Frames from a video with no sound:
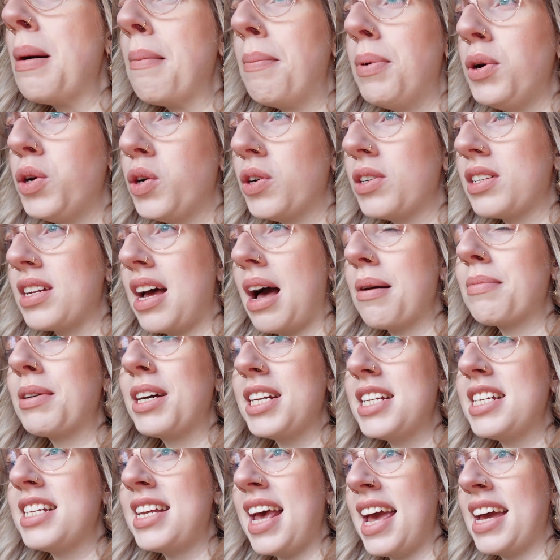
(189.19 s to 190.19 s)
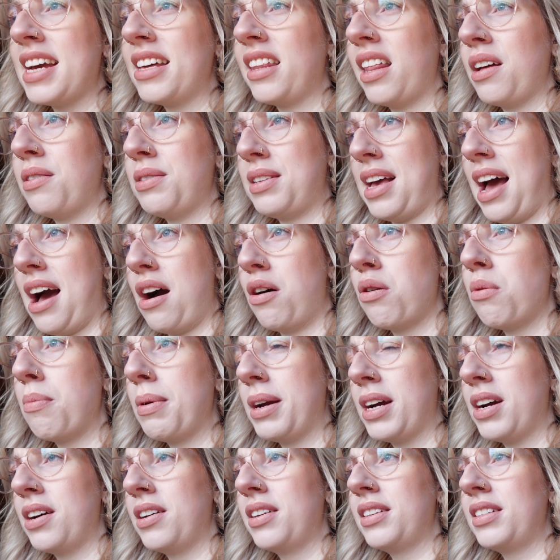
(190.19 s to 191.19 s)
but I'm going to take those out
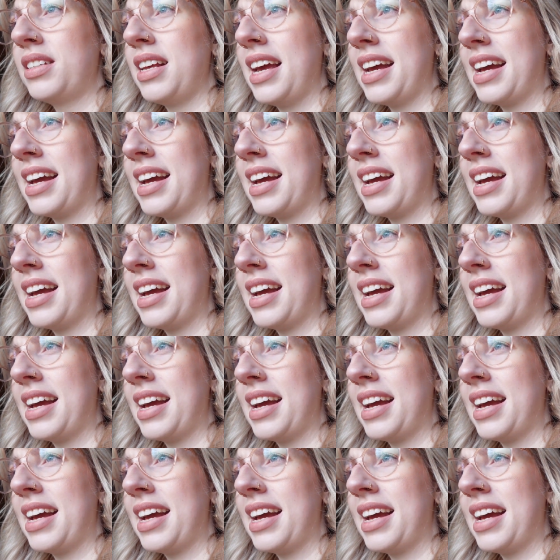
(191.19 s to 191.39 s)
because